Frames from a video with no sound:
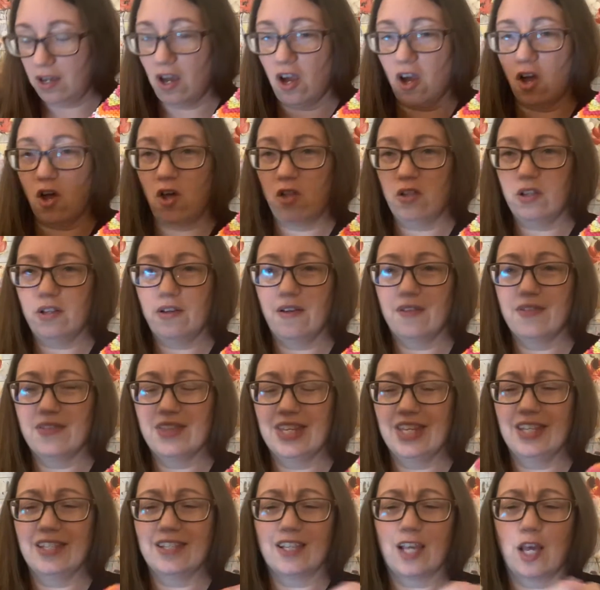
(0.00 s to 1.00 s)
All of
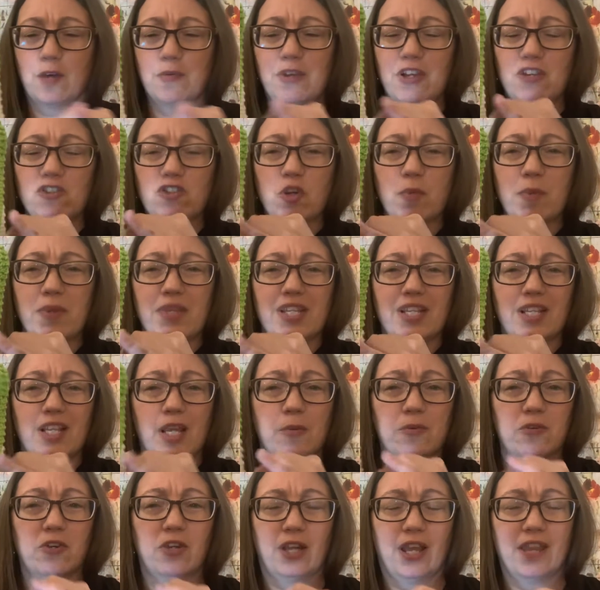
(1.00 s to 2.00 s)
these, I'm not sure about the
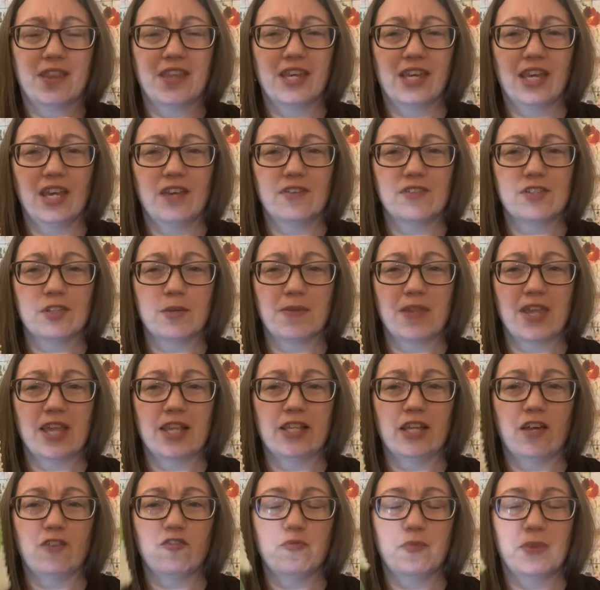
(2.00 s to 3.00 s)
lime green. I think I have some of that
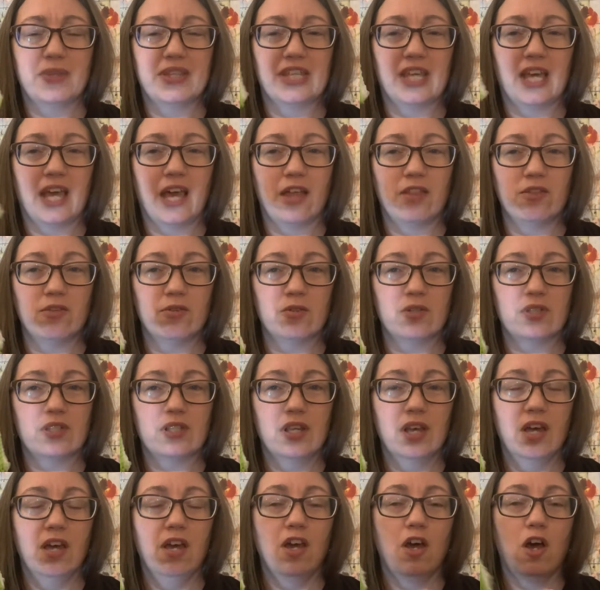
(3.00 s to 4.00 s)
left, but the others,
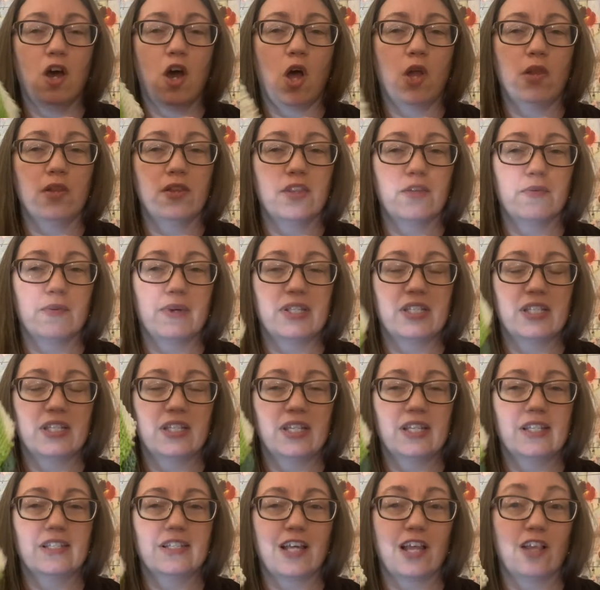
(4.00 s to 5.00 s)
all of the rest of
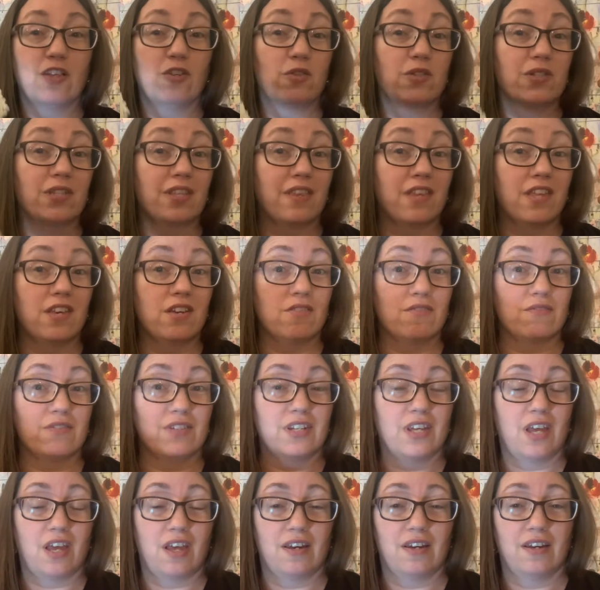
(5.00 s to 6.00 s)
these colors, they are
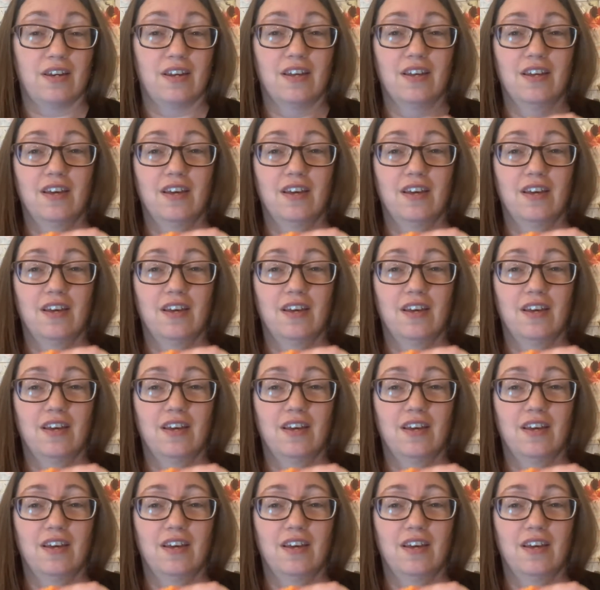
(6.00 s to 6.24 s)
done.